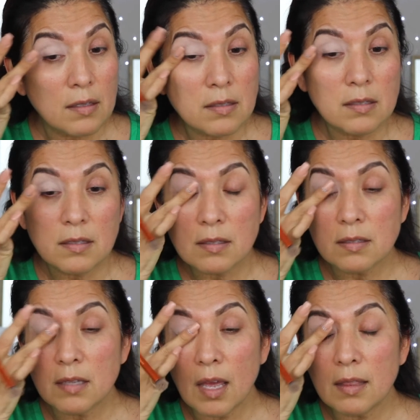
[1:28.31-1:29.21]

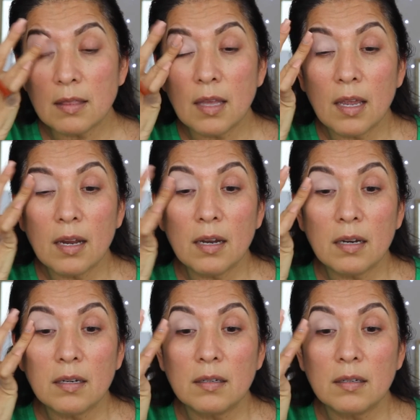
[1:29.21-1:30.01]
set there.